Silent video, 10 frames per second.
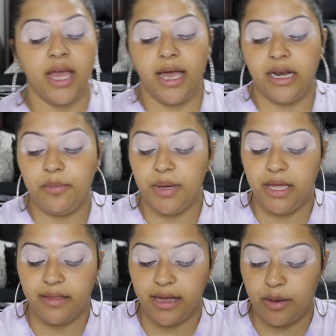And I'm
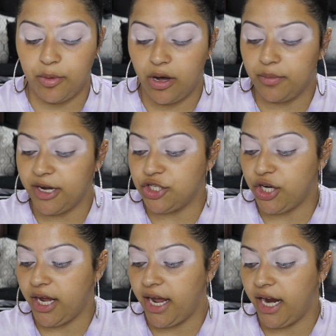picking that up on my
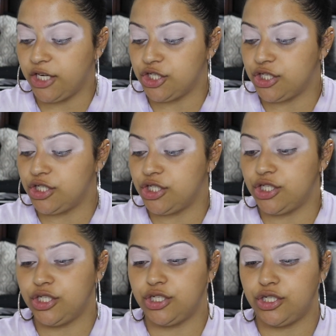
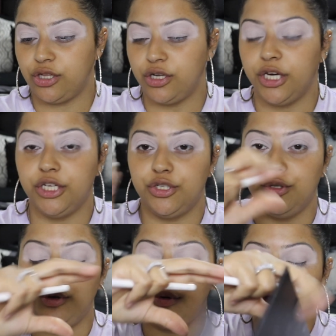
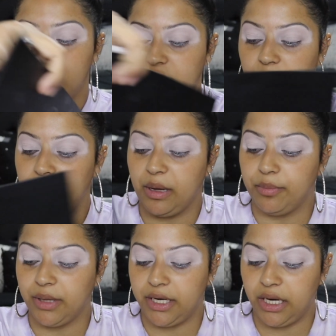JH32, just like a big
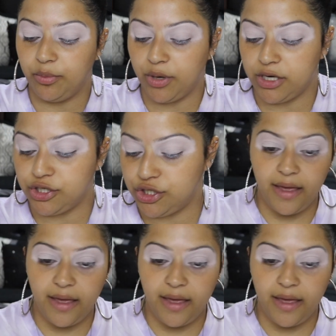blending brush,